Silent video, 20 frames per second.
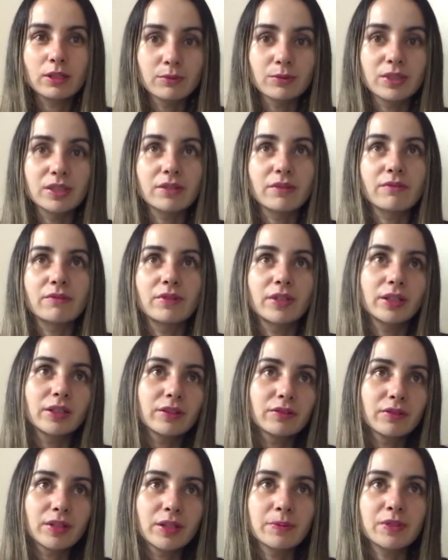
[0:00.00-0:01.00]
He was
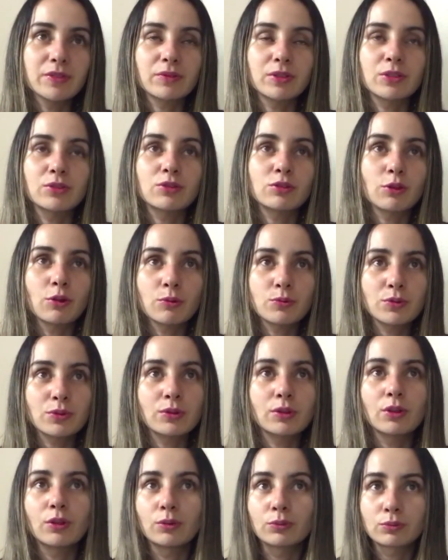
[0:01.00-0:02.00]
very famous for his
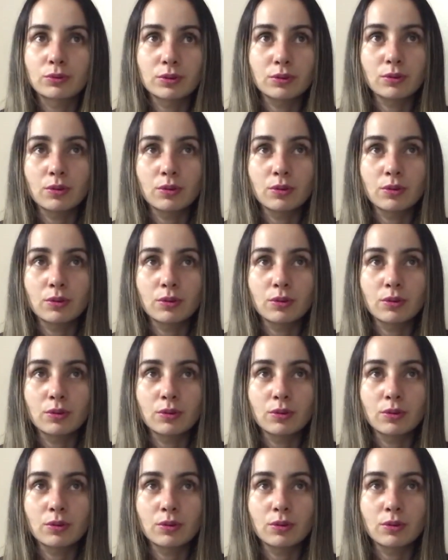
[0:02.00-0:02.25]
sculptural